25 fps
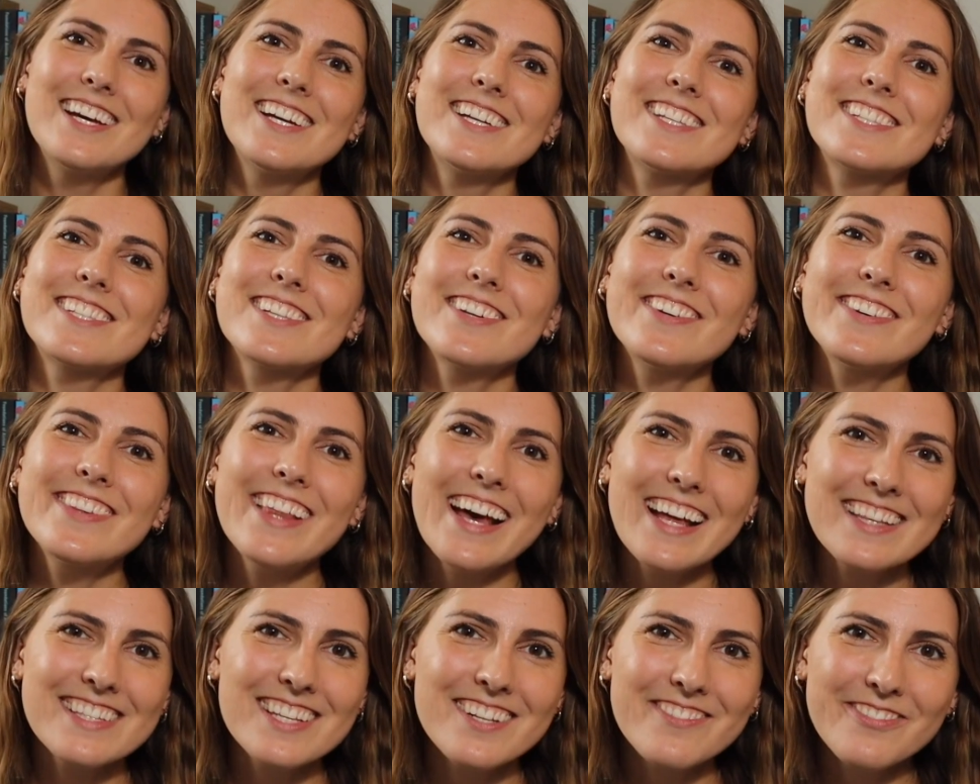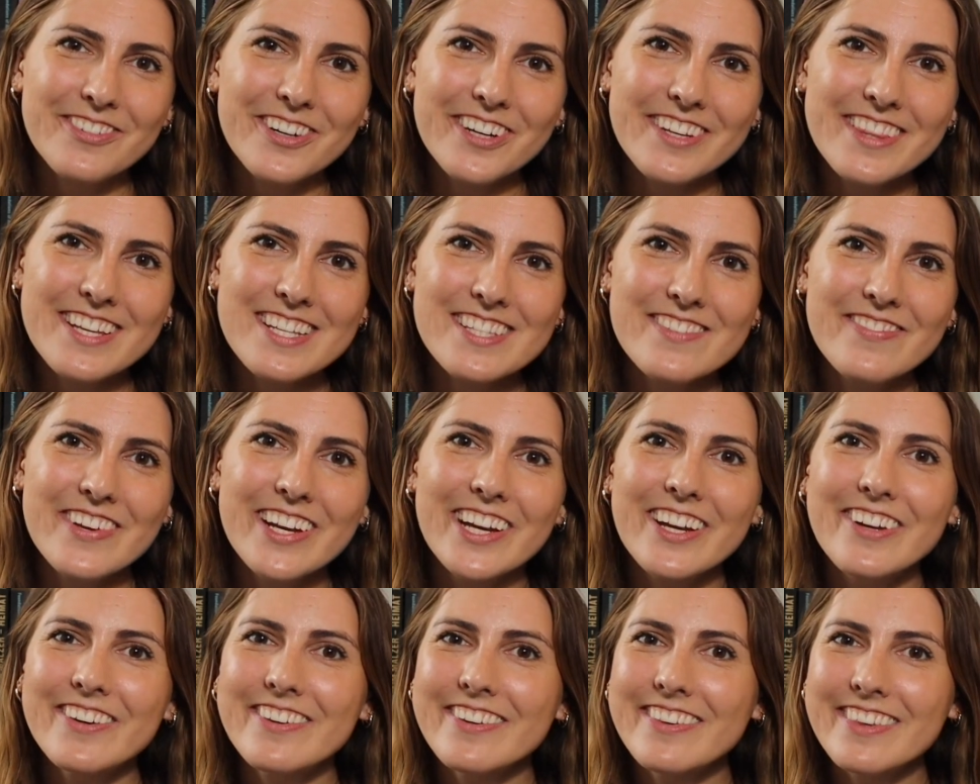So that's it for this
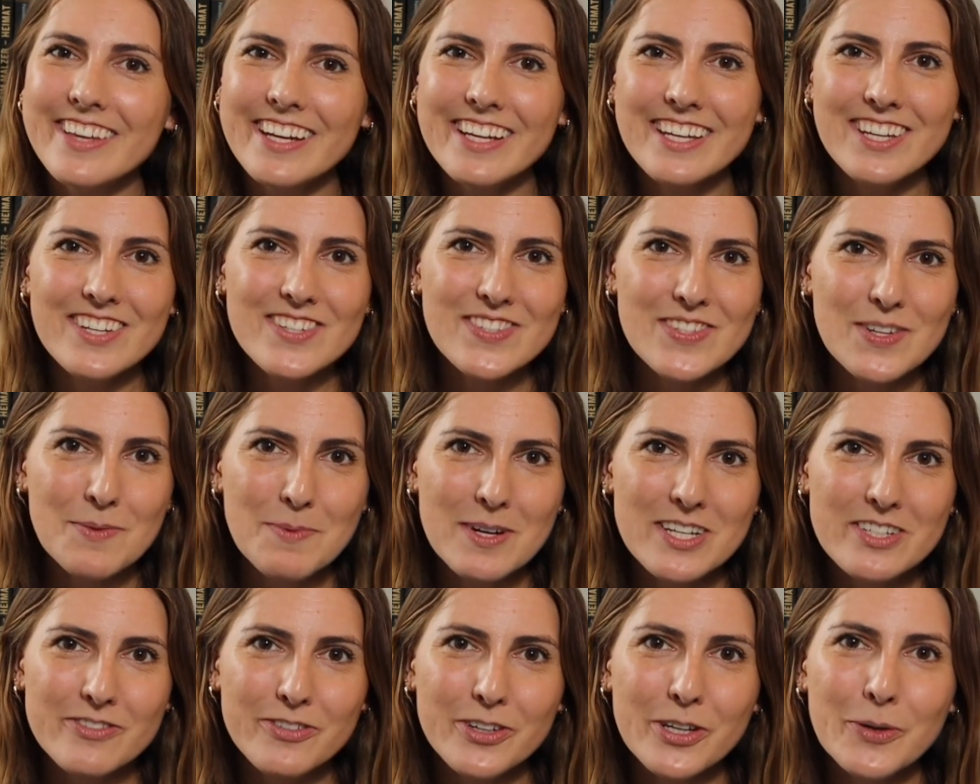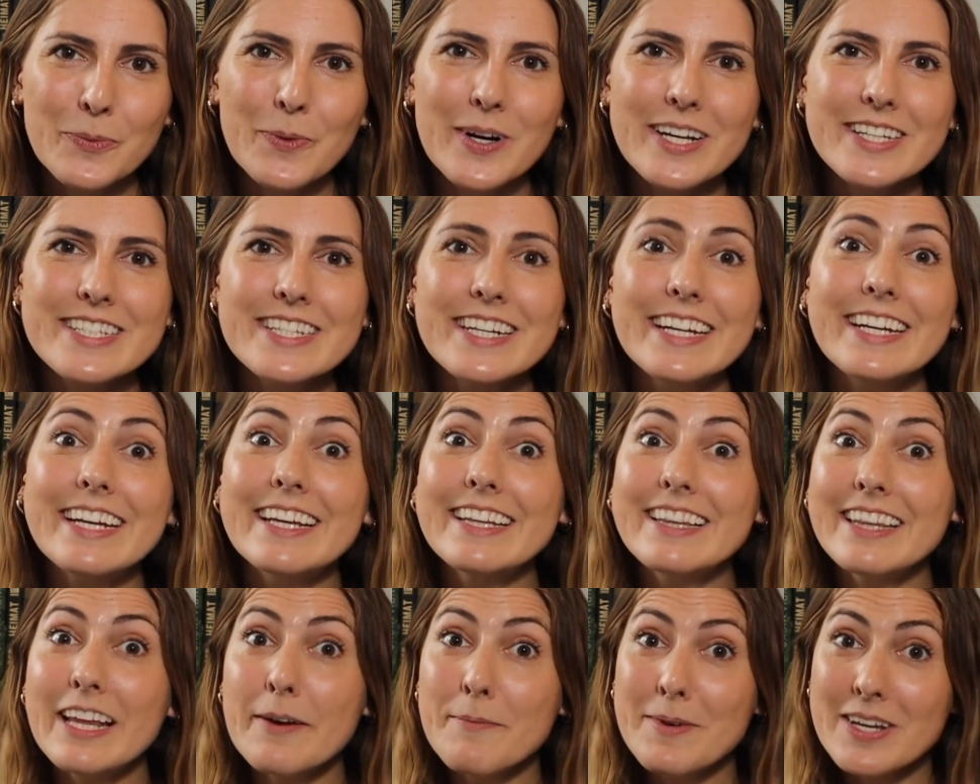video. Thank you so much for watching,
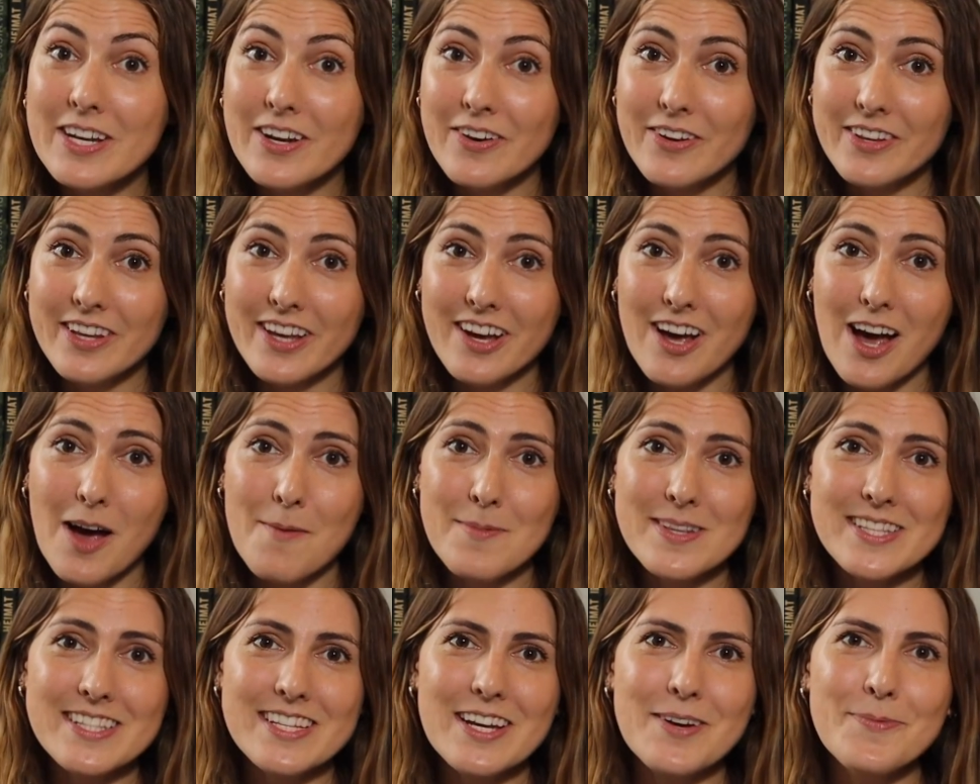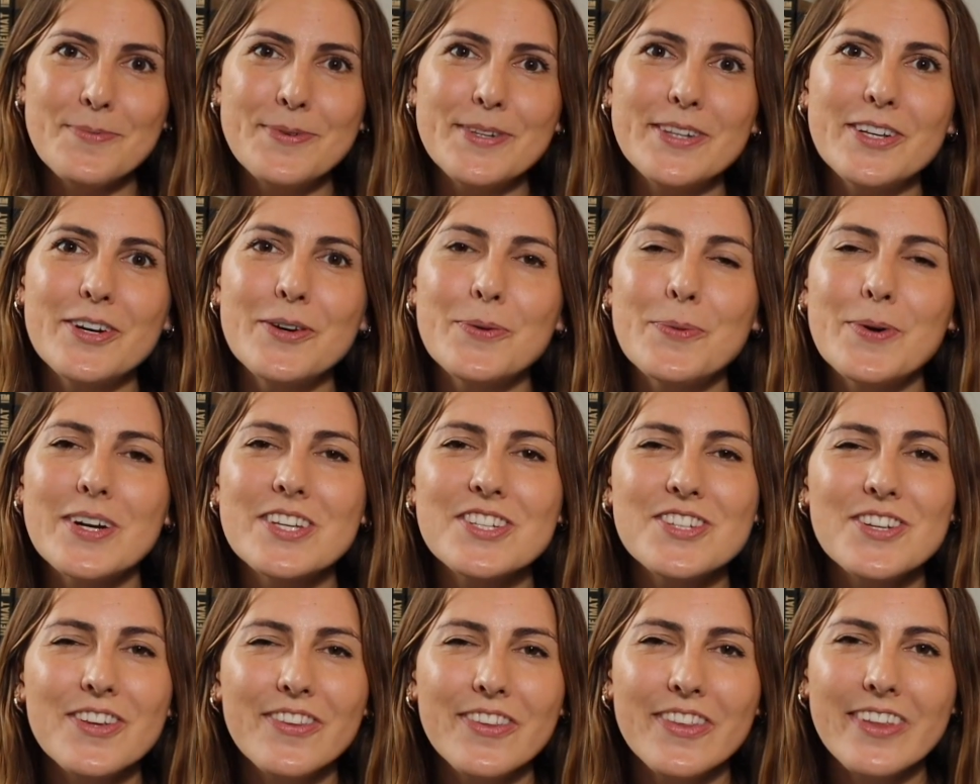and let me know in the comments down below
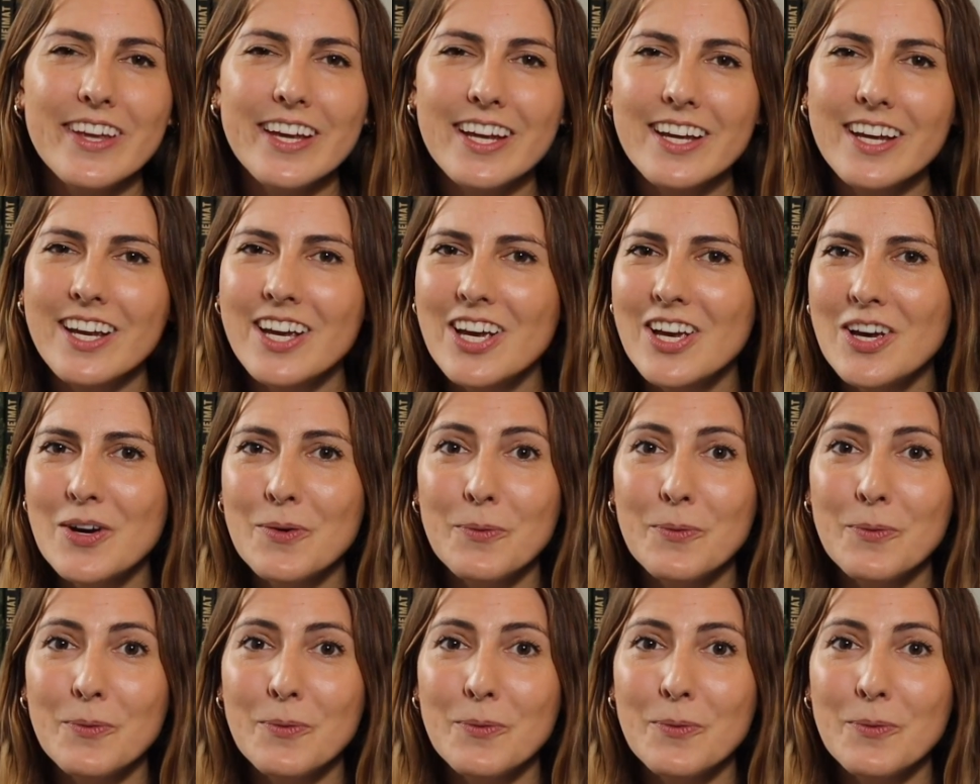what you think.